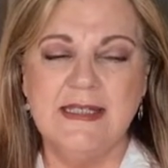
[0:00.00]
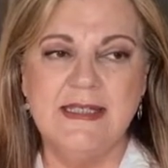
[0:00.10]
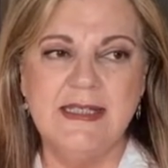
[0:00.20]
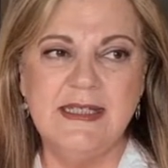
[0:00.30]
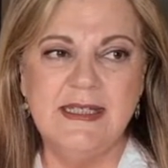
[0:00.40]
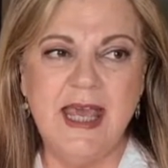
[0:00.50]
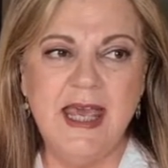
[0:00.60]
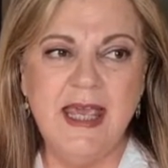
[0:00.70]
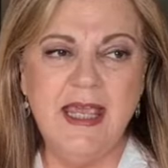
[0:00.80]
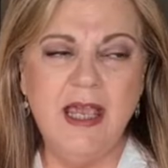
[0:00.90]

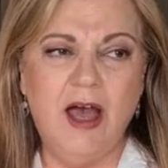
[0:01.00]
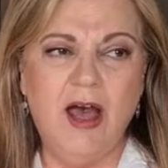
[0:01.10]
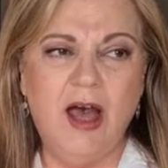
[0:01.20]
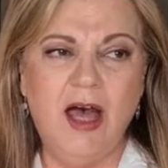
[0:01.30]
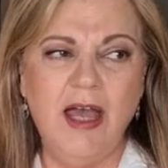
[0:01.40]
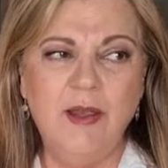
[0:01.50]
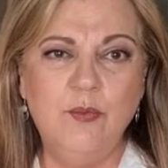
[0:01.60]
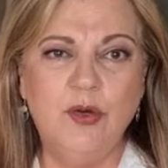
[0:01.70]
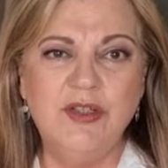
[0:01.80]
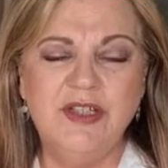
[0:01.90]
Today I
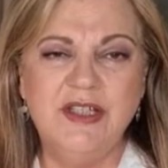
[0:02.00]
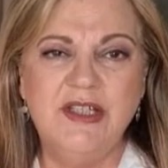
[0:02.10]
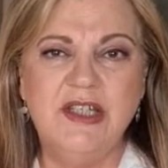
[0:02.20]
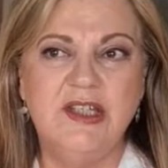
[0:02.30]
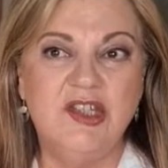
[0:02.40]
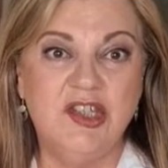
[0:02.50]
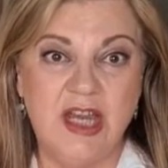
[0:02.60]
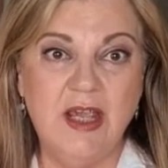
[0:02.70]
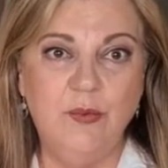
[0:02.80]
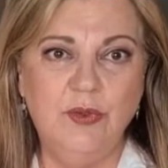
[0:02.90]
wanted to
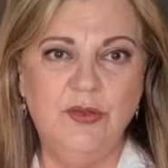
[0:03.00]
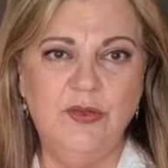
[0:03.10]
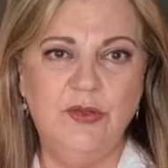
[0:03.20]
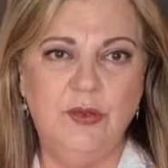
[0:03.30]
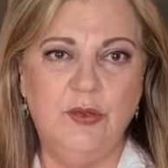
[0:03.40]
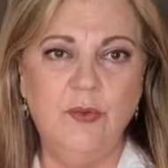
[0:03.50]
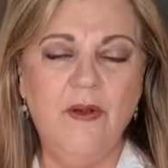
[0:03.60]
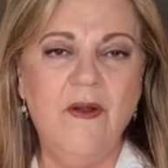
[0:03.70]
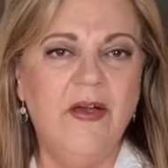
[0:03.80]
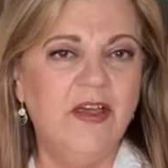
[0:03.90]
share with you
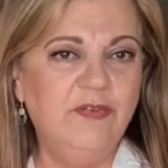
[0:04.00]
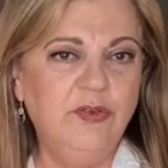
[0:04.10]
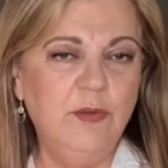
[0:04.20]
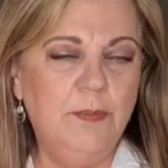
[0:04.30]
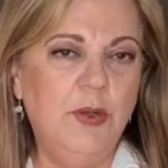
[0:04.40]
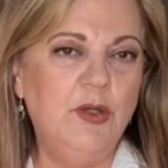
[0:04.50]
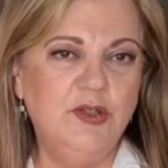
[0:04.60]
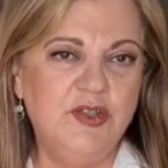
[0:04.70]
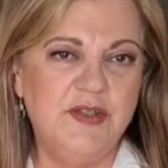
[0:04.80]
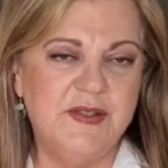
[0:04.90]
a few
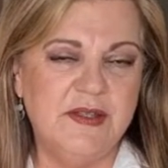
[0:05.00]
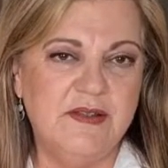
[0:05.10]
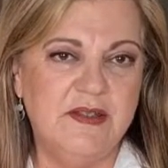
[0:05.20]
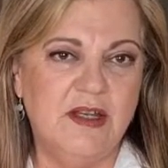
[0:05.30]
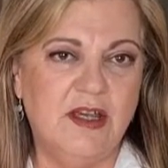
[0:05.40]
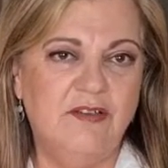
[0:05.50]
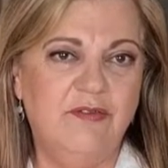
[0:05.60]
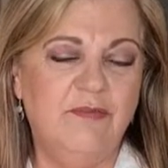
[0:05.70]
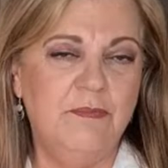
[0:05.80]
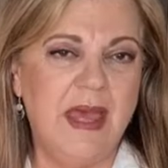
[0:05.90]
purchases that
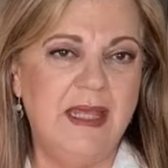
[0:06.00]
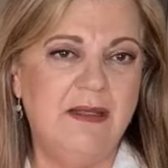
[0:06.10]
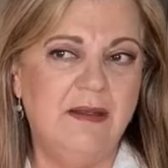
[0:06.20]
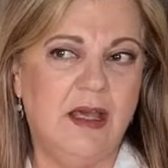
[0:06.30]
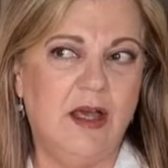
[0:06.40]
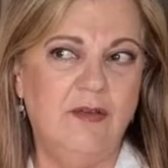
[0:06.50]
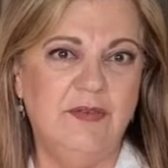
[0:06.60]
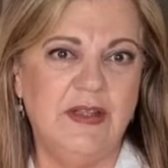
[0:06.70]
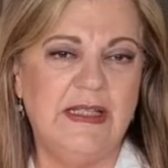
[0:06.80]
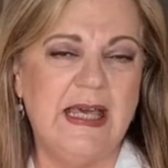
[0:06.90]
I've made
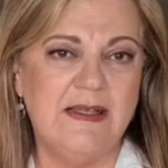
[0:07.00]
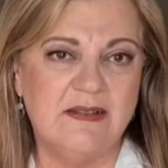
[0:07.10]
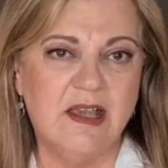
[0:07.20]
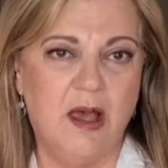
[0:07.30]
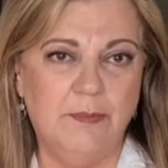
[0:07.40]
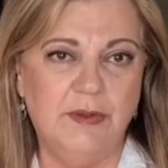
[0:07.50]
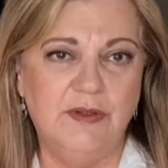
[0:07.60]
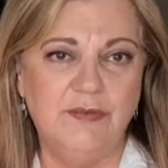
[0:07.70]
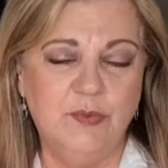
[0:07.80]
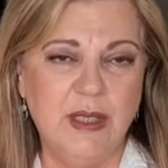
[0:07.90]
over the last couple
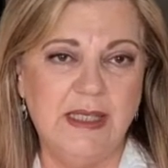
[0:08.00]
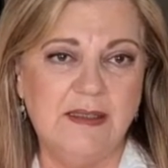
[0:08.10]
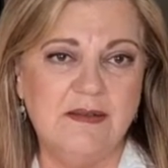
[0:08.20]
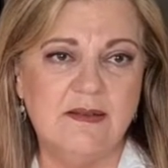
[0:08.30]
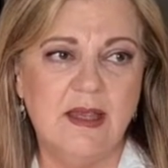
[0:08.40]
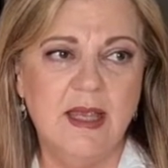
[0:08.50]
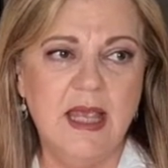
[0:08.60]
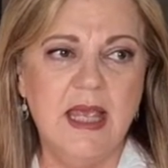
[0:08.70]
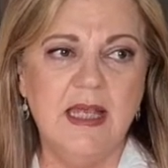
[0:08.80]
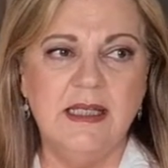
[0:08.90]
of weeks.
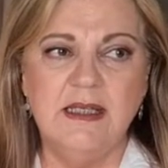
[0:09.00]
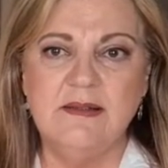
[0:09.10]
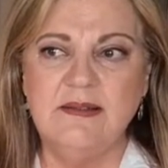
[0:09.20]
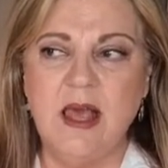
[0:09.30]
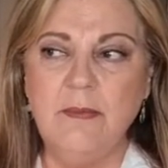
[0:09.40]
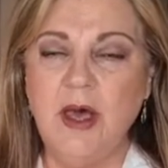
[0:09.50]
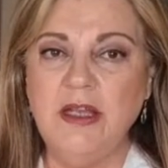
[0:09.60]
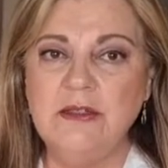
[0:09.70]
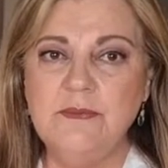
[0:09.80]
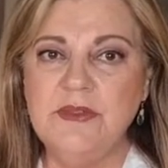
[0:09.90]
Now, some
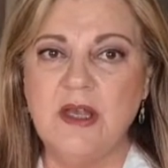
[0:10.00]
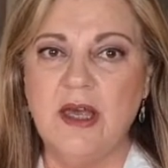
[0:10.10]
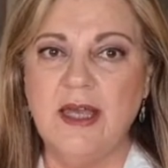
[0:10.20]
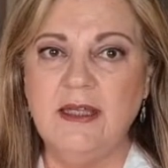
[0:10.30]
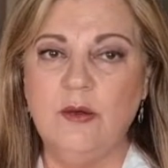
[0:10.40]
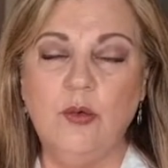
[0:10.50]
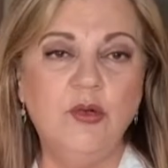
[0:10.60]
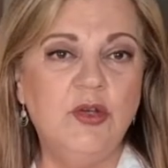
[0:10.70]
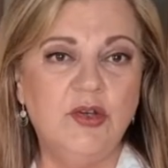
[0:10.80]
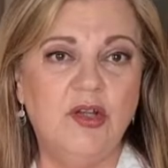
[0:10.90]
items I
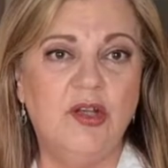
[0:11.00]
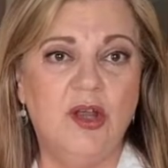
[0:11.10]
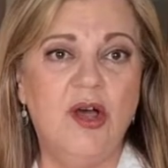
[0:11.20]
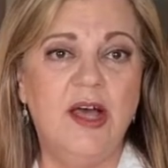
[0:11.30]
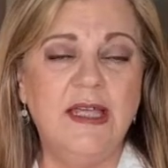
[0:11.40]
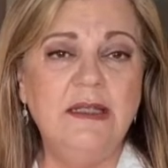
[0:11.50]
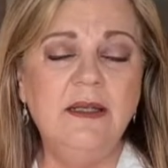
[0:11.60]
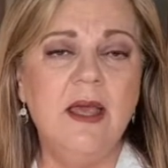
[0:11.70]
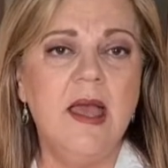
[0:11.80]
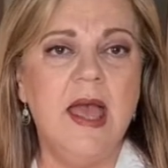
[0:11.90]
ordered
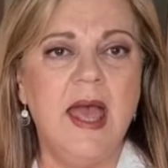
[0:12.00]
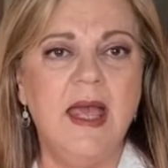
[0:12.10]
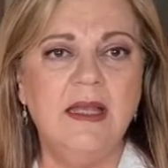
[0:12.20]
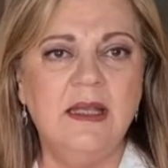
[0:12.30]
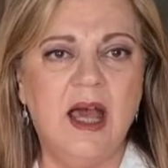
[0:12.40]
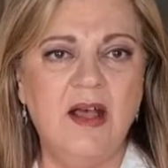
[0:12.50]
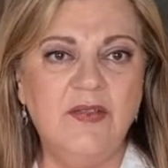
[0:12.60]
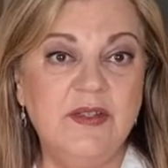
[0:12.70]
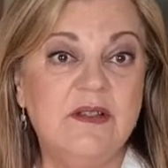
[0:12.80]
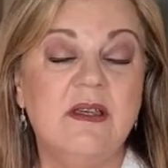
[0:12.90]
online and
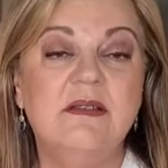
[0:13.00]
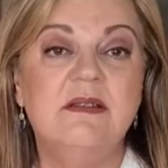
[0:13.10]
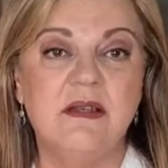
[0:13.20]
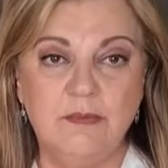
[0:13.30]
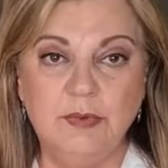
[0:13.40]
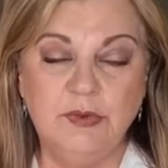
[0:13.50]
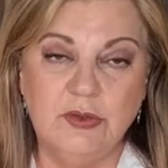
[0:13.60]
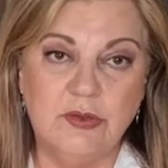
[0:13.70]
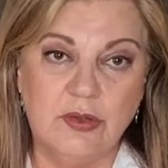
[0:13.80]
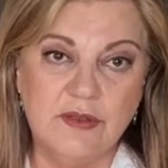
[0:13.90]
others I stumbled
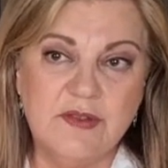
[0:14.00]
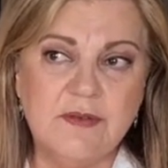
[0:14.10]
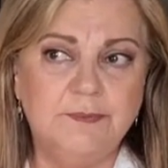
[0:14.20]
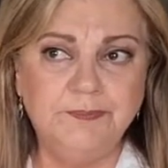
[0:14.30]
across